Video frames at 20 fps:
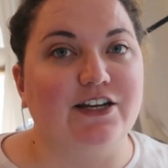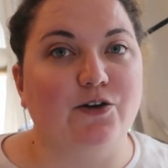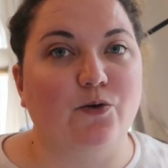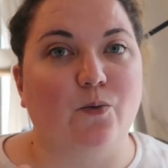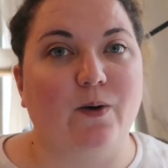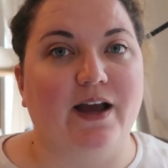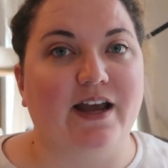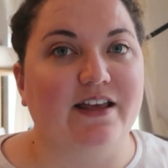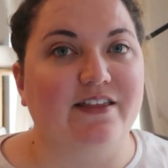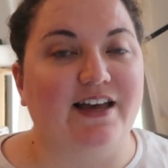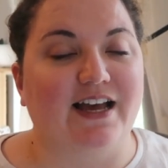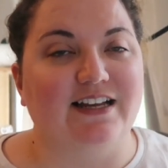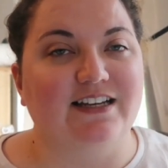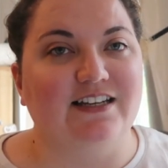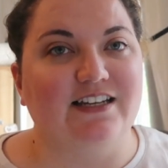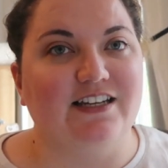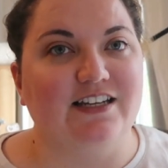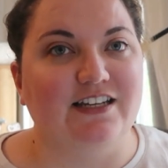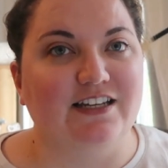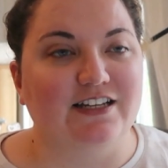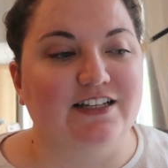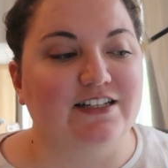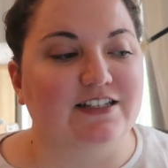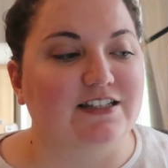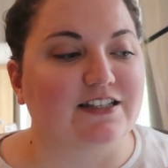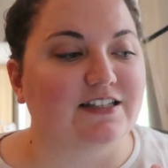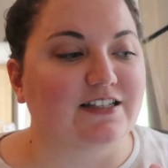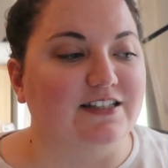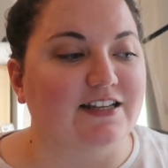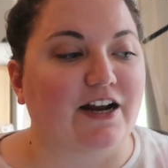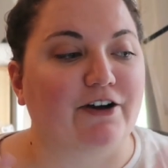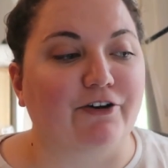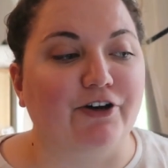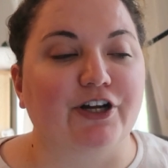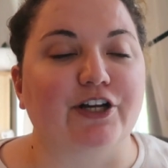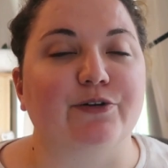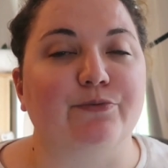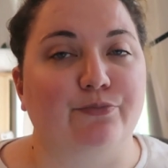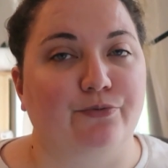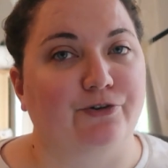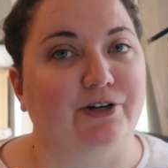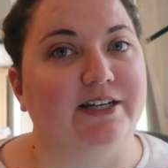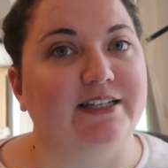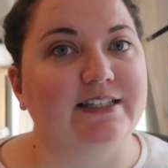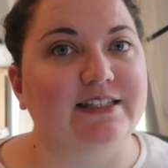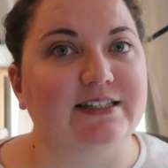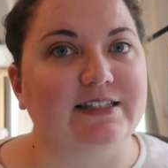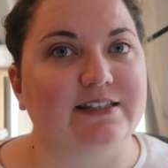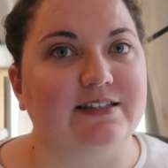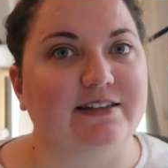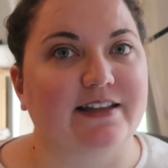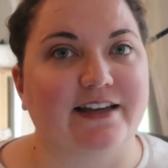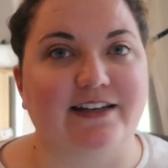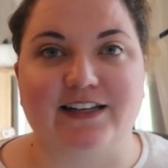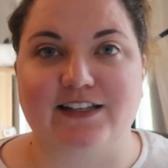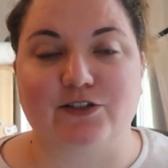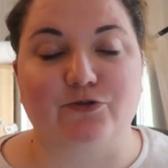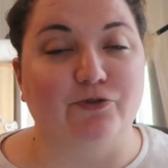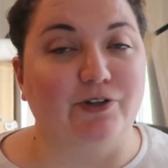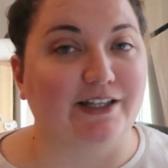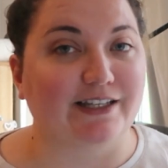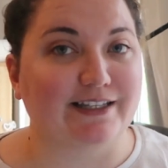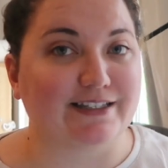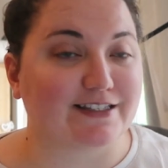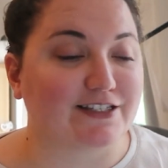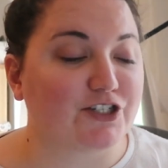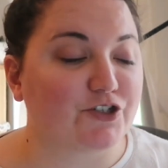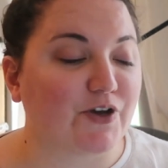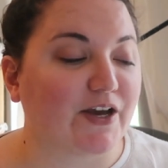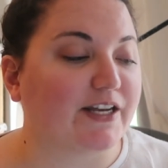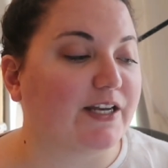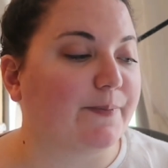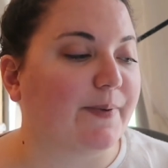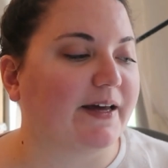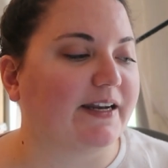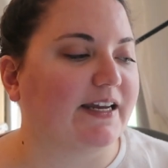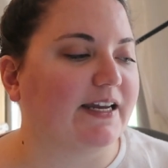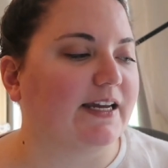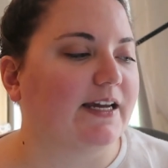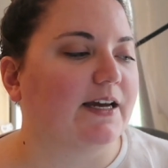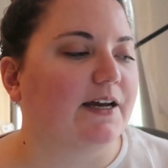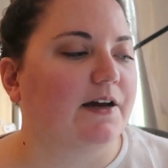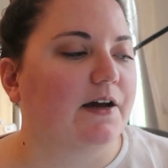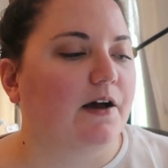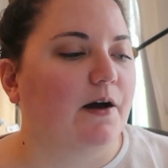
in a way that he is this arrogant prince that doesn't really listen to anybody,